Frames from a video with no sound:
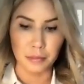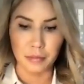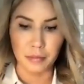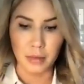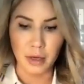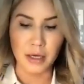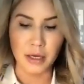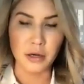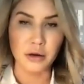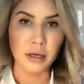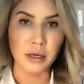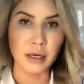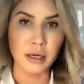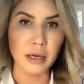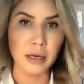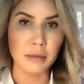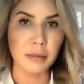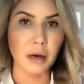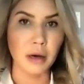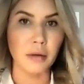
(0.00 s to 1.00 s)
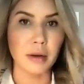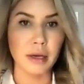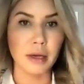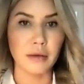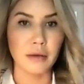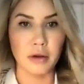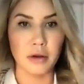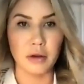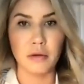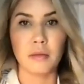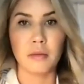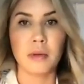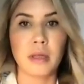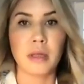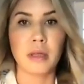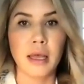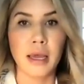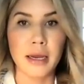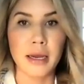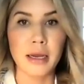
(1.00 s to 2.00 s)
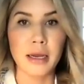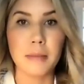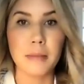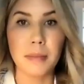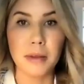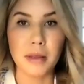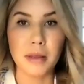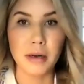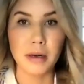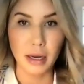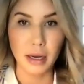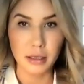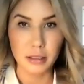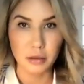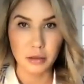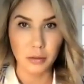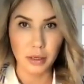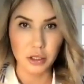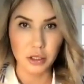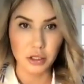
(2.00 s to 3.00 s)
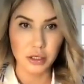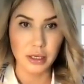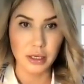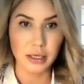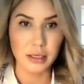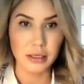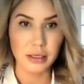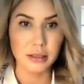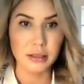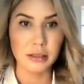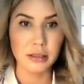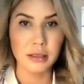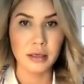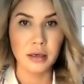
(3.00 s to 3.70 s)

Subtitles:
And you can keep going if you would like, but the next question is,